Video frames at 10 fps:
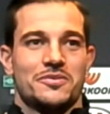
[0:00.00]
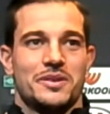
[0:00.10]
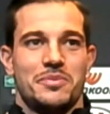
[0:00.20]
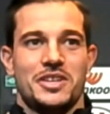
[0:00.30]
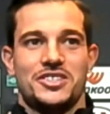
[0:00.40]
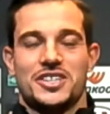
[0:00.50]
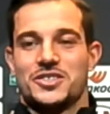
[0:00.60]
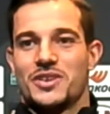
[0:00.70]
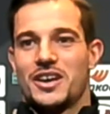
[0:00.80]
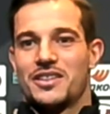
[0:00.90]
the pitch
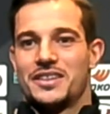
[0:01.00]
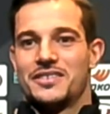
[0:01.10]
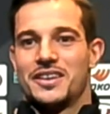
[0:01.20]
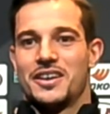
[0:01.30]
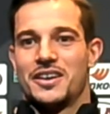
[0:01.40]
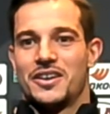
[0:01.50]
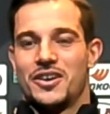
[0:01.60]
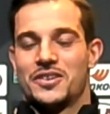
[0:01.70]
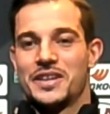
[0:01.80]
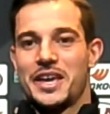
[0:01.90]
as well, and
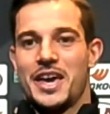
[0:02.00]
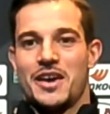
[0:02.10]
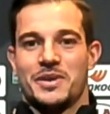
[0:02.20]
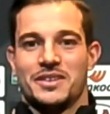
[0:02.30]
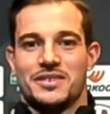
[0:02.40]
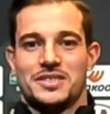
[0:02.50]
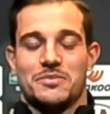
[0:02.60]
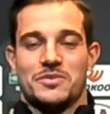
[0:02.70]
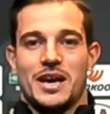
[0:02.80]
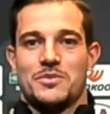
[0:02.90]
on the game. And
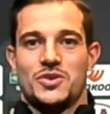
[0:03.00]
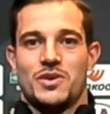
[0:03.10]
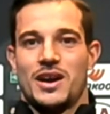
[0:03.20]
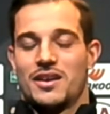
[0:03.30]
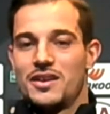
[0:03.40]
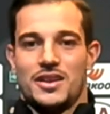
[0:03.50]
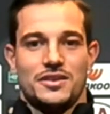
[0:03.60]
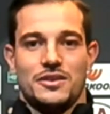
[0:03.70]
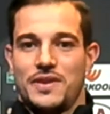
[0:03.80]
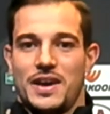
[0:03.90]
sometimes you are
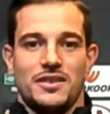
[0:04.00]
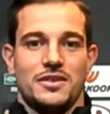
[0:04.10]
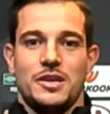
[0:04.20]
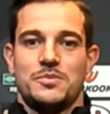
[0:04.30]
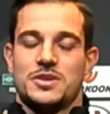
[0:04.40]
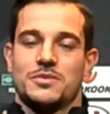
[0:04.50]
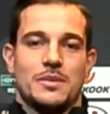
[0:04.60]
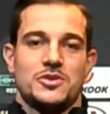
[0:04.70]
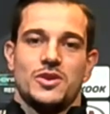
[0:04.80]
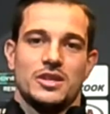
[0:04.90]
defending deep,
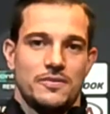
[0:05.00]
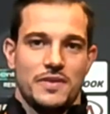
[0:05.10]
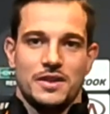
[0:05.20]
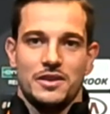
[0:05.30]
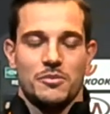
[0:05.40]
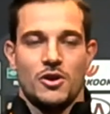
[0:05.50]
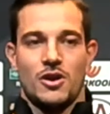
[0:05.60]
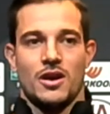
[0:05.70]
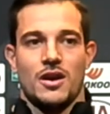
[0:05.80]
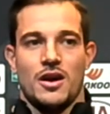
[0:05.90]
sometimes you are defending
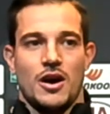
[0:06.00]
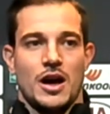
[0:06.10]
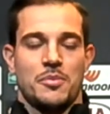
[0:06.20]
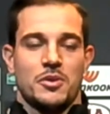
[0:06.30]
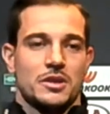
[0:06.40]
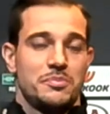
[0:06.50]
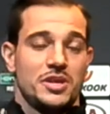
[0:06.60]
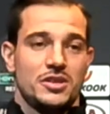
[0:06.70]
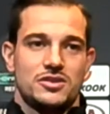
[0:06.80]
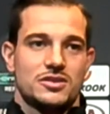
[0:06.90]
more up on the
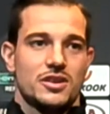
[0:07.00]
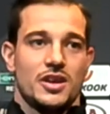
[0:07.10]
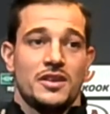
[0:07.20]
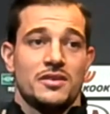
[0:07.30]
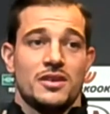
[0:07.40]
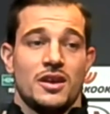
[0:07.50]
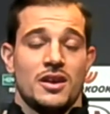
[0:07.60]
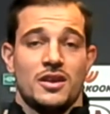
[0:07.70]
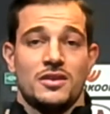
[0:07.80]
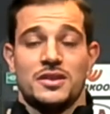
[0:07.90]
pitch, and
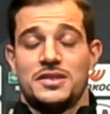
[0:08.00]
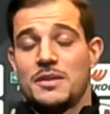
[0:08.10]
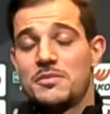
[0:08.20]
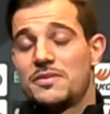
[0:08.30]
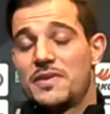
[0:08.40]
the same